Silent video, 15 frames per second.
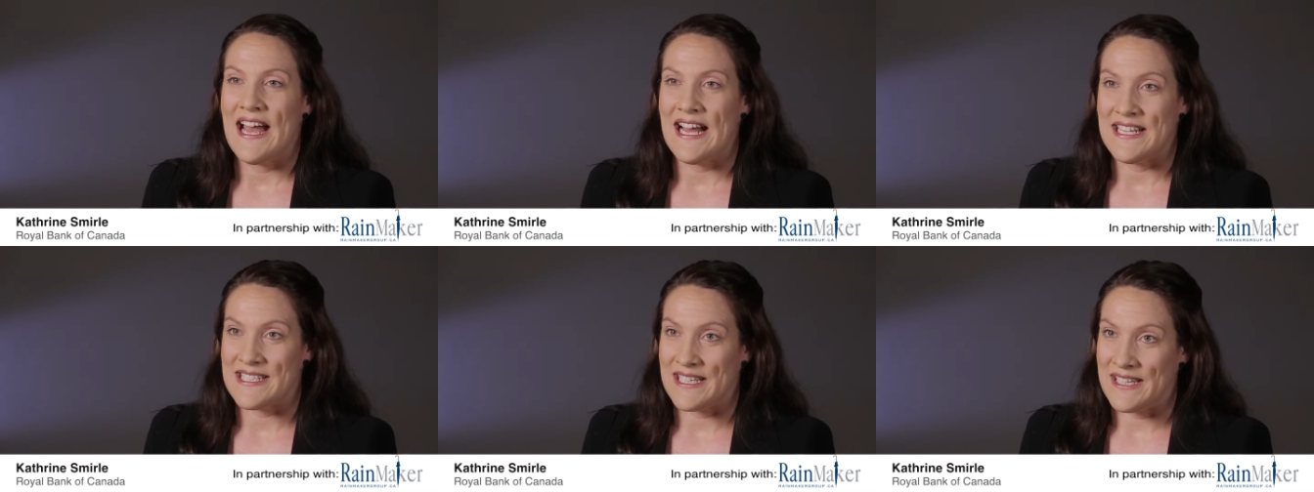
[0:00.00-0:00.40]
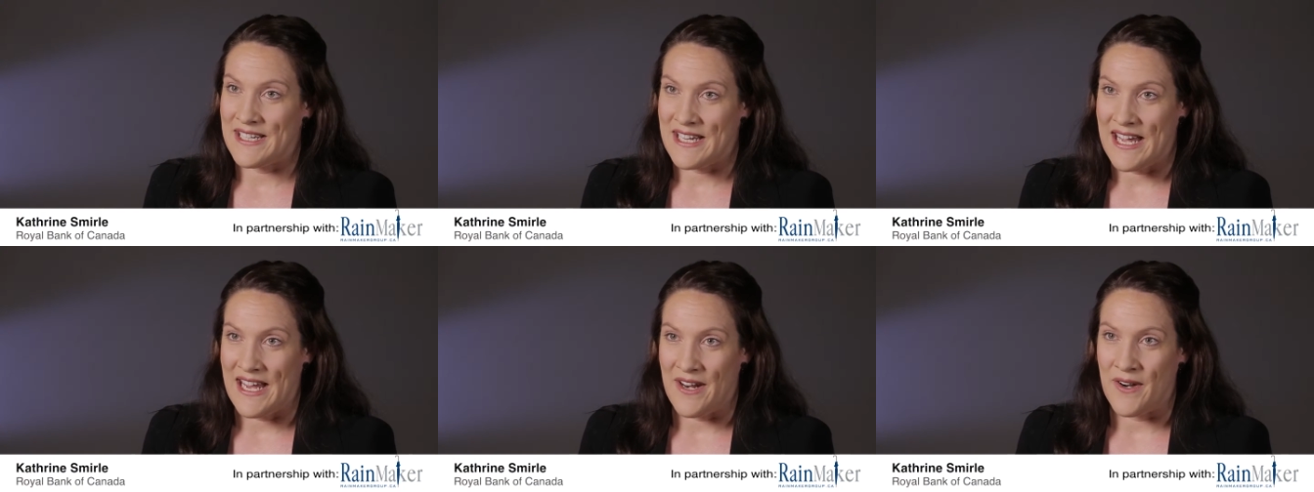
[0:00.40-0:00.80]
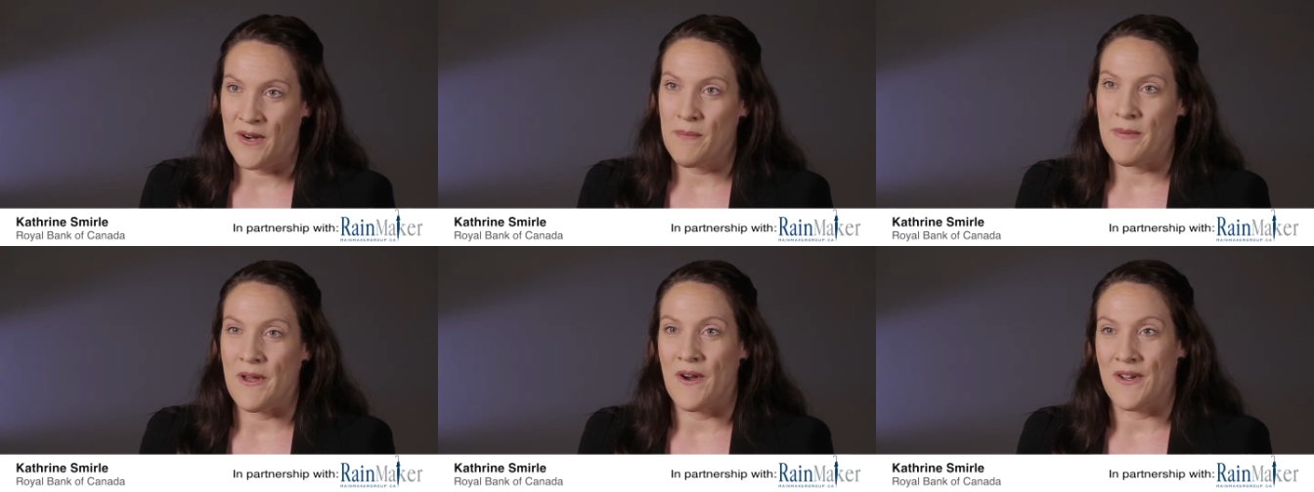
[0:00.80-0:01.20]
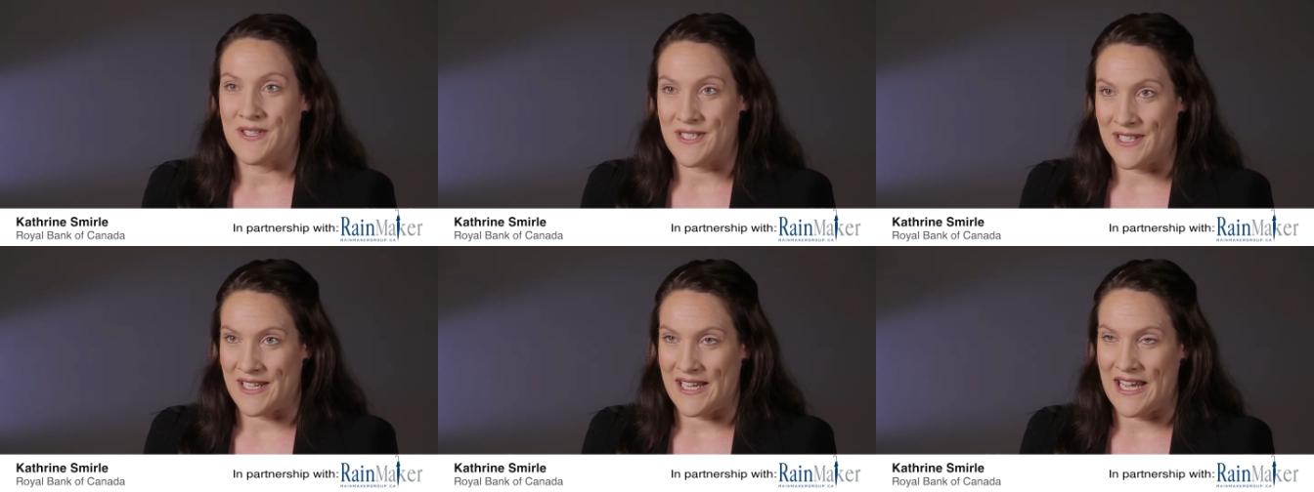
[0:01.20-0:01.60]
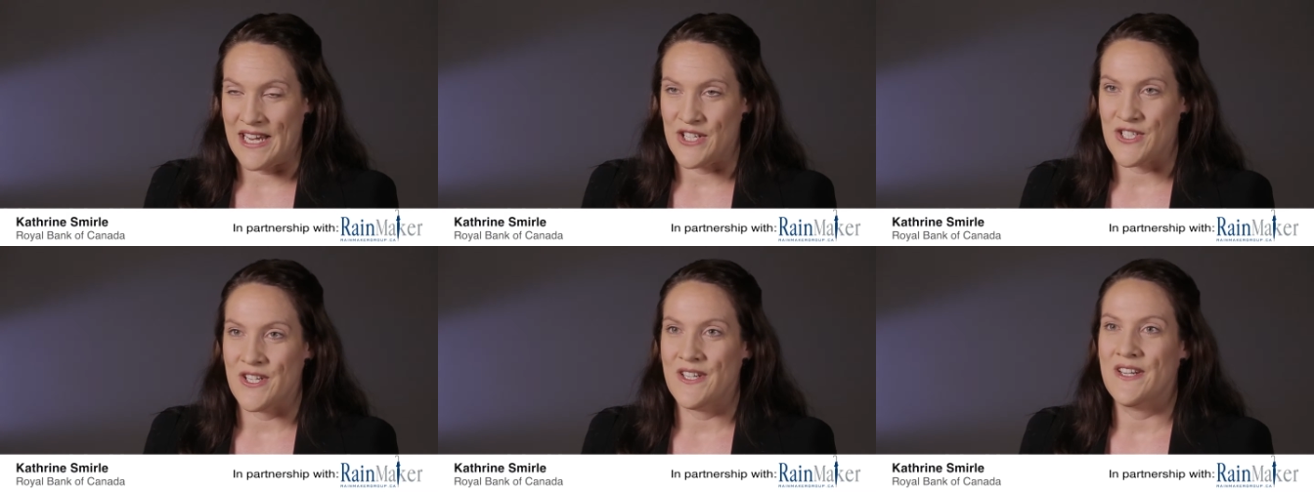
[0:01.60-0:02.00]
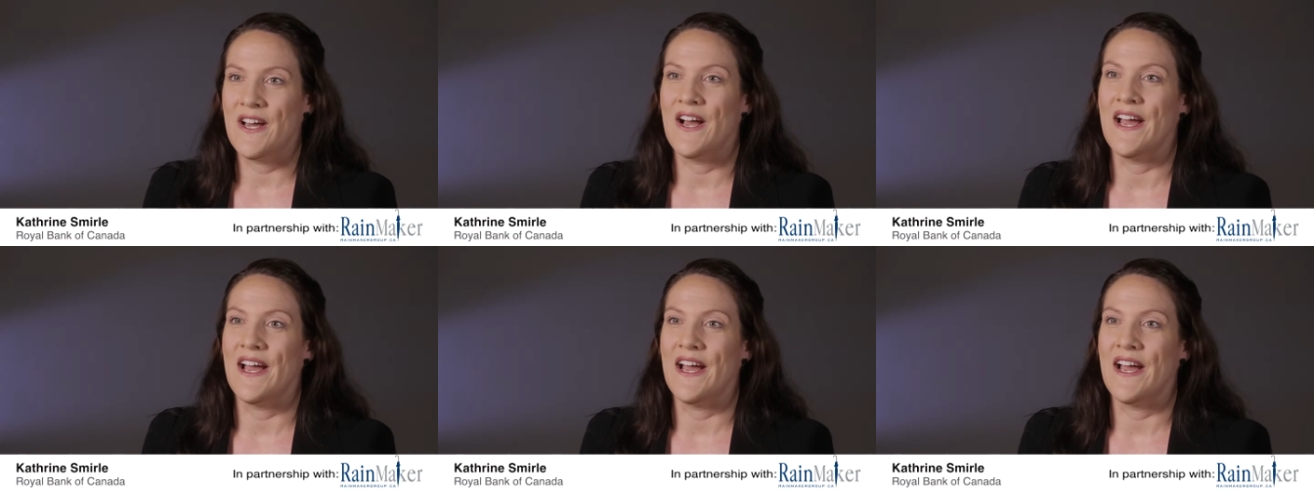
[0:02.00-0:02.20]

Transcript: As a litigator, beyond litigation,